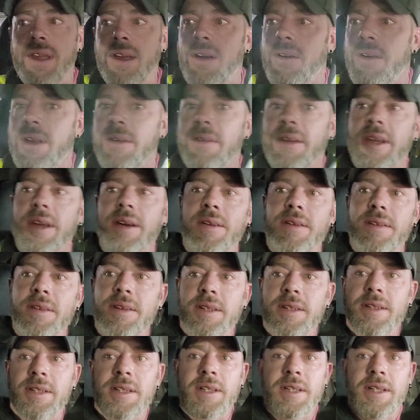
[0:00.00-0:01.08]
Oh, here we go.
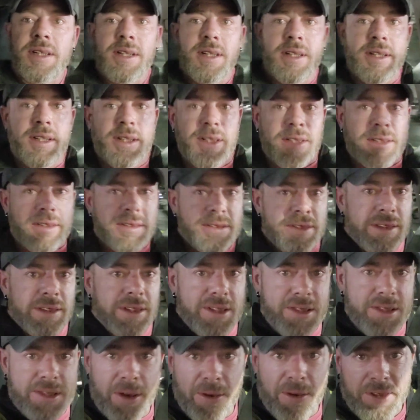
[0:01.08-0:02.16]

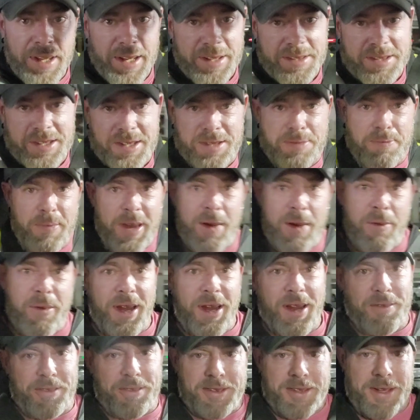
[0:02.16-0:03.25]
So that's just my way
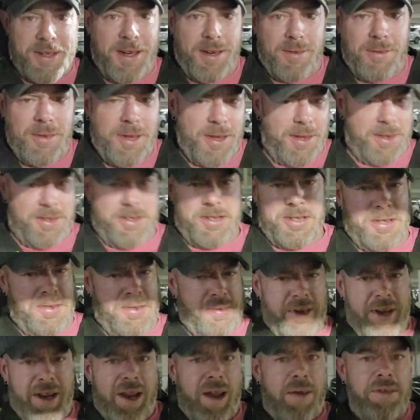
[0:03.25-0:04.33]
of saying, well, it's just,
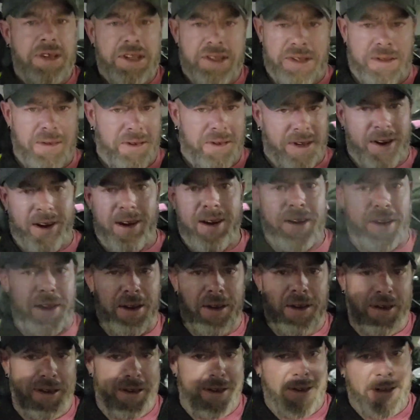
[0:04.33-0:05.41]
yeah, I'm just doing
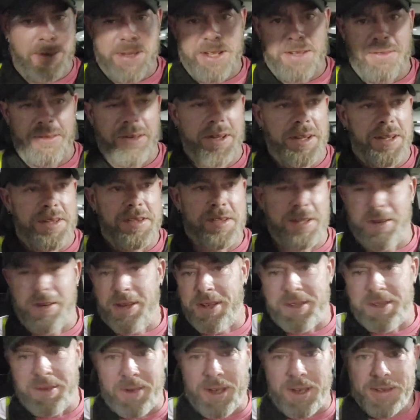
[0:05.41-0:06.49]
cardio. You know? I'm not really
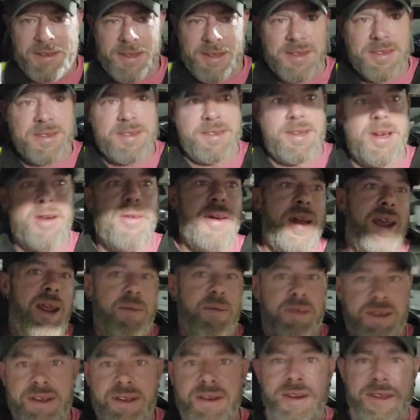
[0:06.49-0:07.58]
serious about this. No, I am
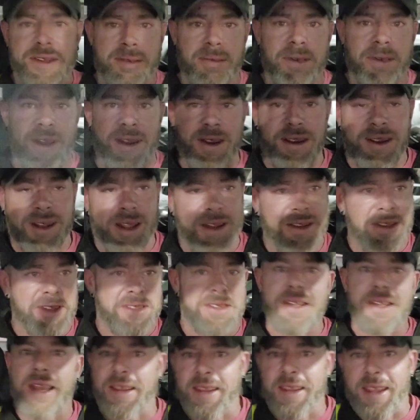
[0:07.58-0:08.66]
serious about it. I just
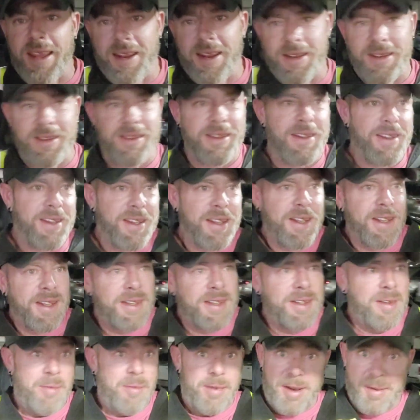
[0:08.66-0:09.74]
suck at it.
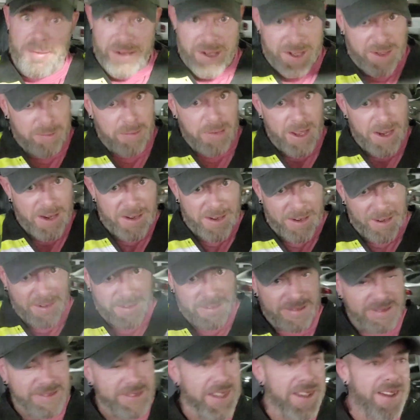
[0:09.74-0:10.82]
But I'm getting better.